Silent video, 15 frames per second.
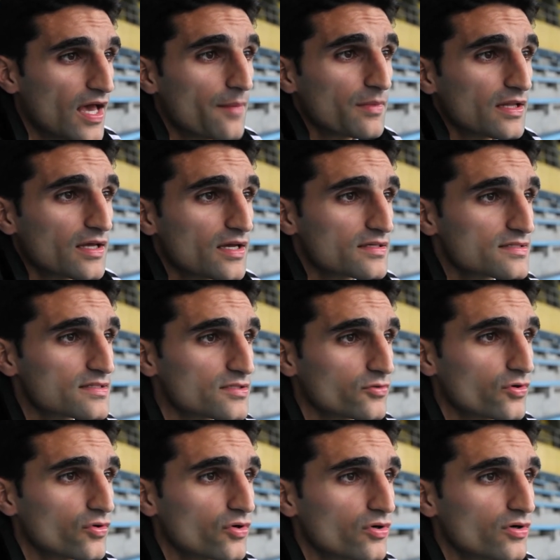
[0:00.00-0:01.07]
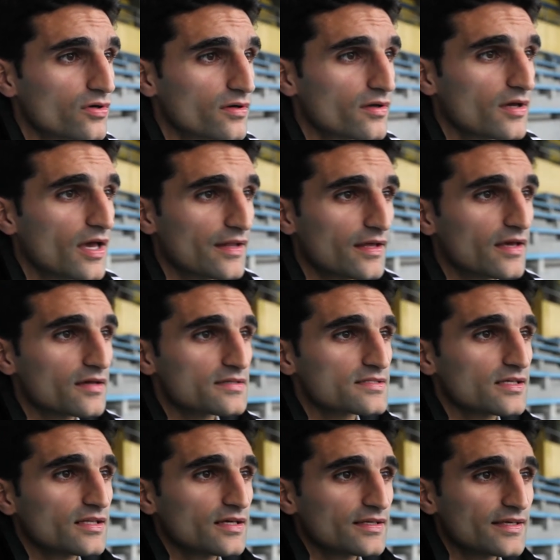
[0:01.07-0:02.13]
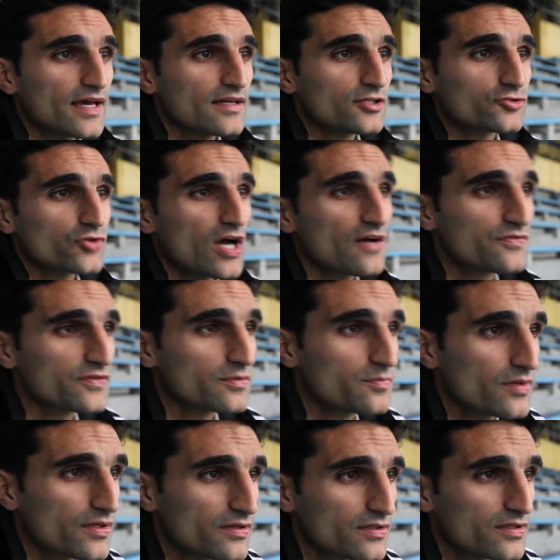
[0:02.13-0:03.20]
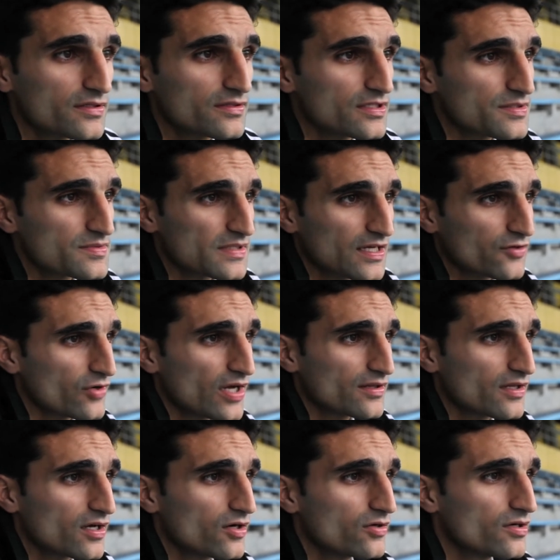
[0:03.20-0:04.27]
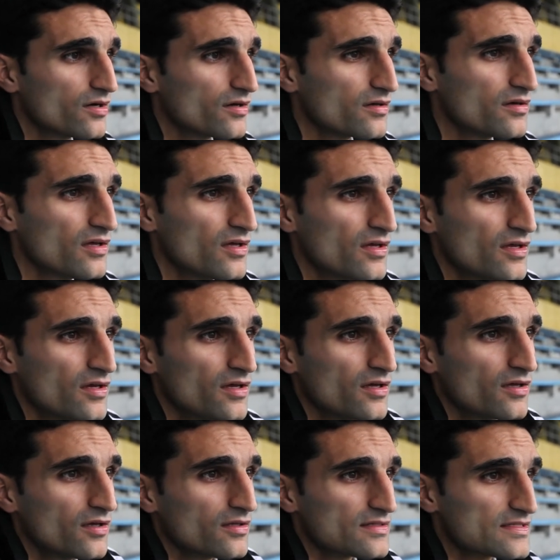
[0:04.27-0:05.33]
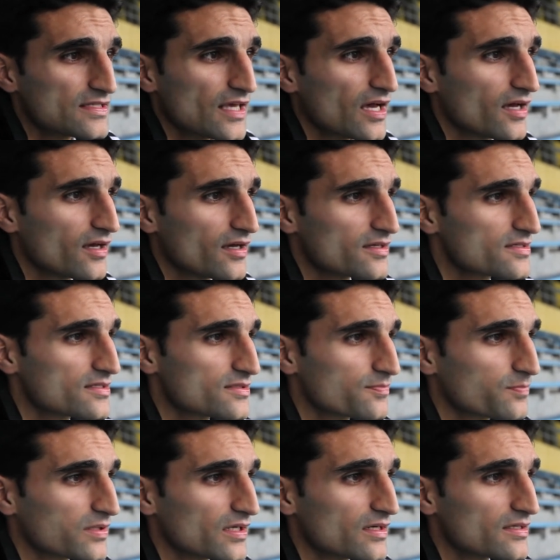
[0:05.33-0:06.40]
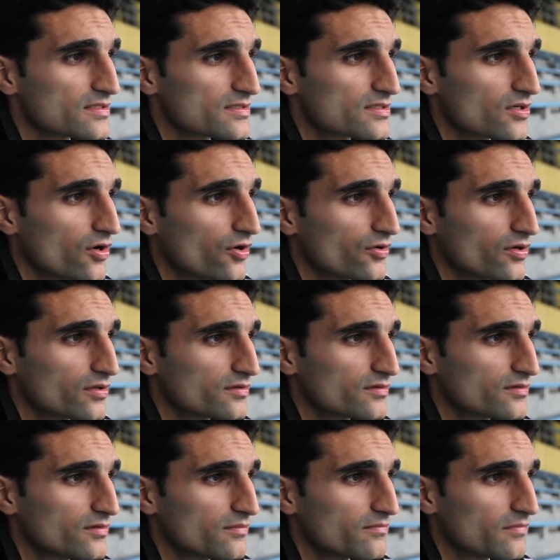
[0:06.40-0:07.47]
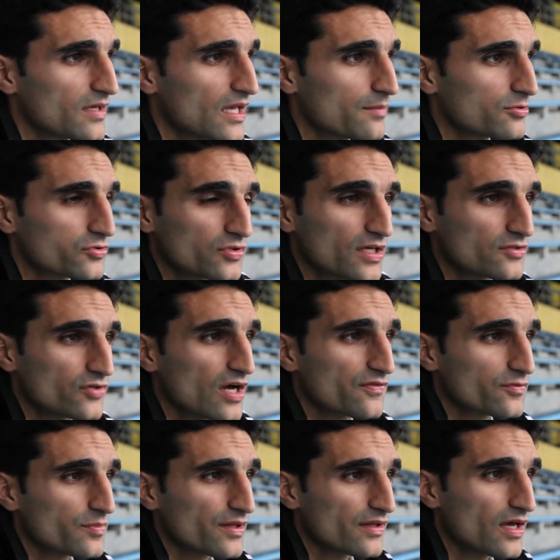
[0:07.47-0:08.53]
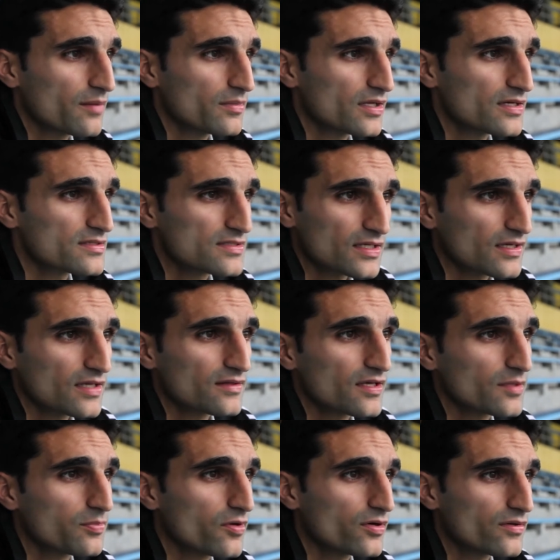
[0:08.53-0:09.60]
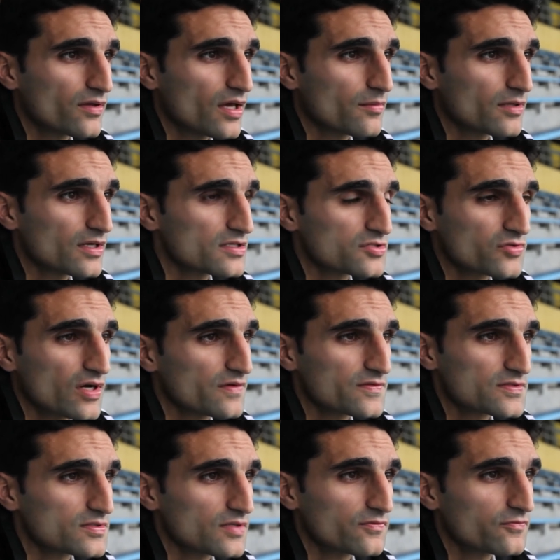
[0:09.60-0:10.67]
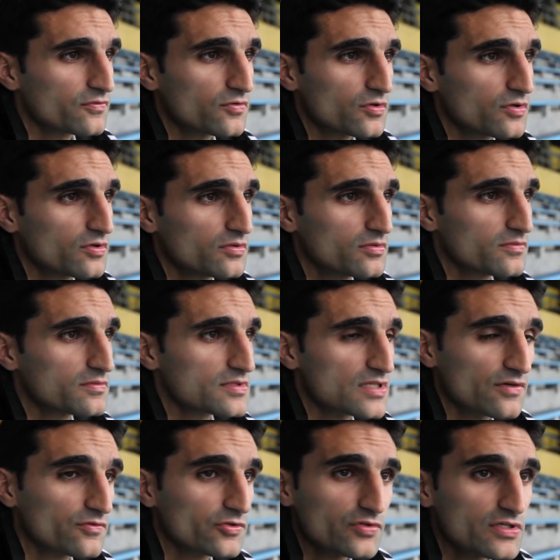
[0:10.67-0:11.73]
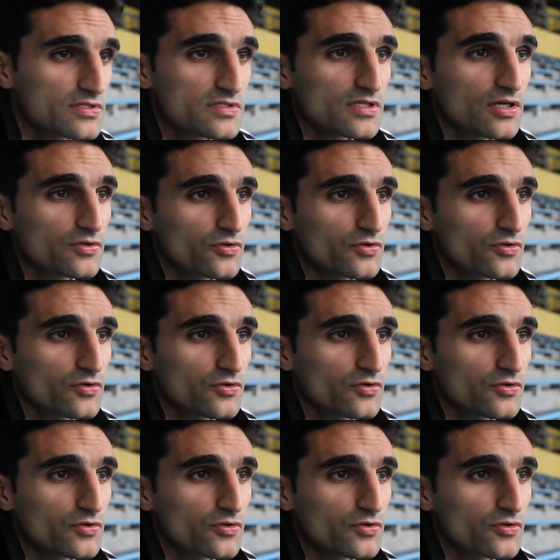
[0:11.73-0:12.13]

MLS or NASL and getting drafted by the teams. Like right now, uh, CIS players are not able to get drafted by the MLS. They can't take part in the MLS drafts for several reasons.